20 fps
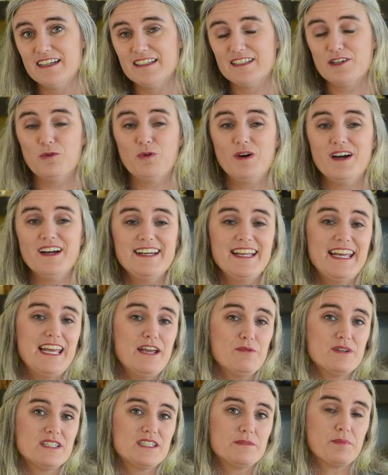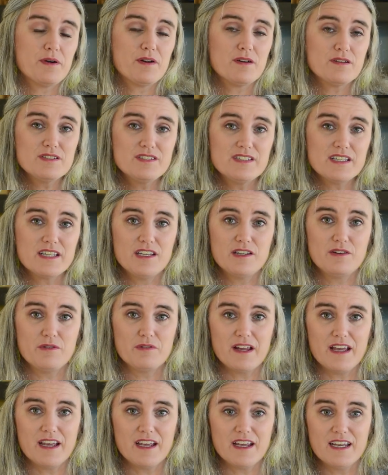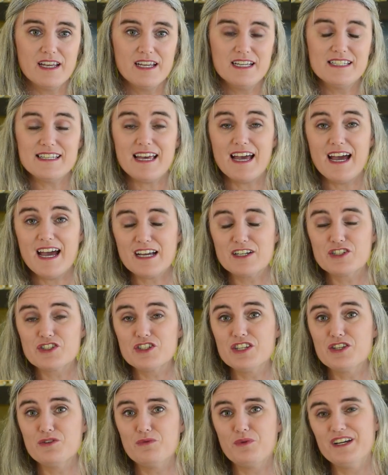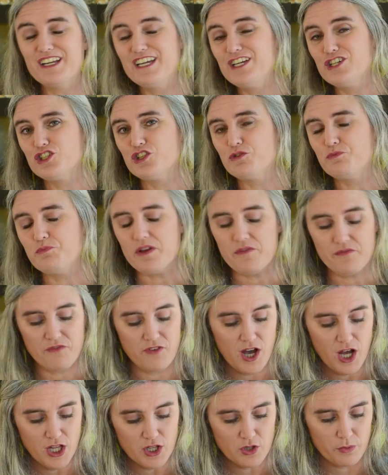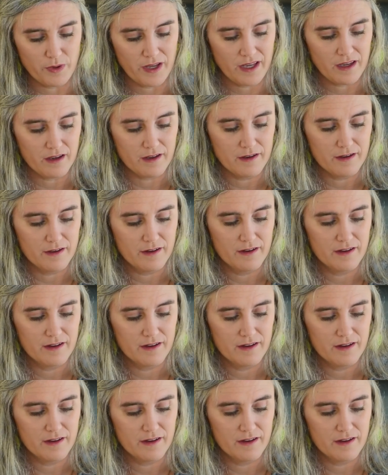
The one he was persecuting is actually the one he should be following.